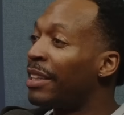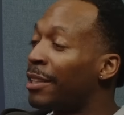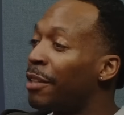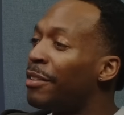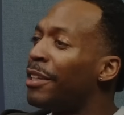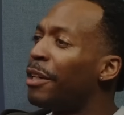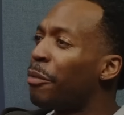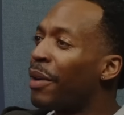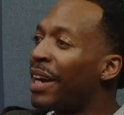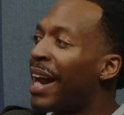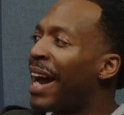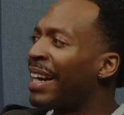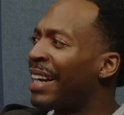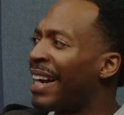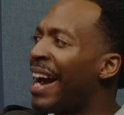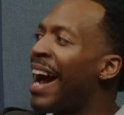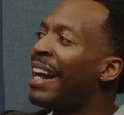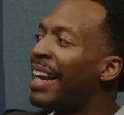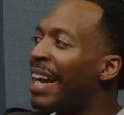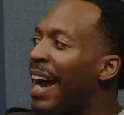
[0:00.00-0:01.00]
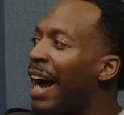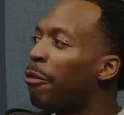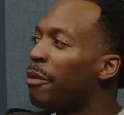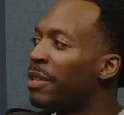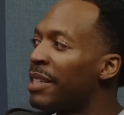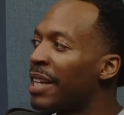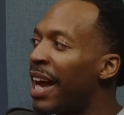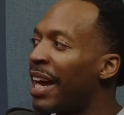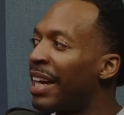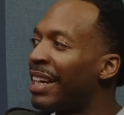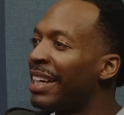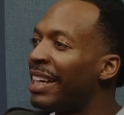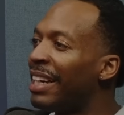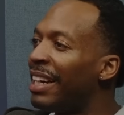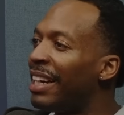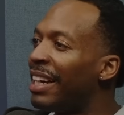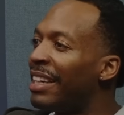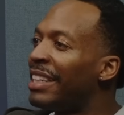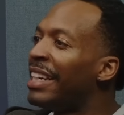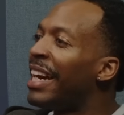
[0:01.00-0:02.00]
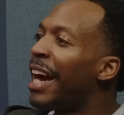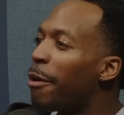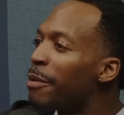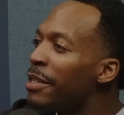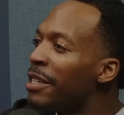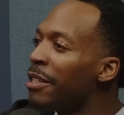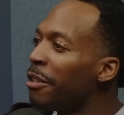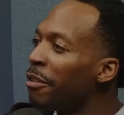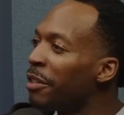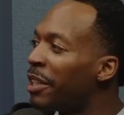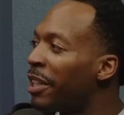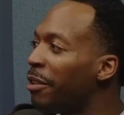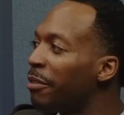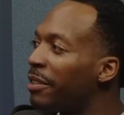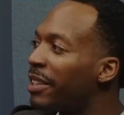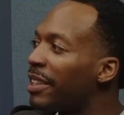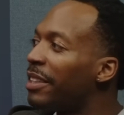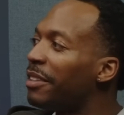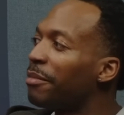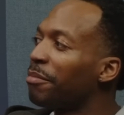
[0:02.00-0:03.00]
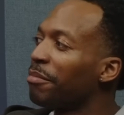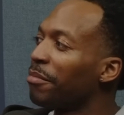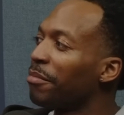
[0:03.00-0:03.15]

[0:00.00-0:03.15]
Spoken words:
So then when I got it, I was like, yeah, I was a little guilty.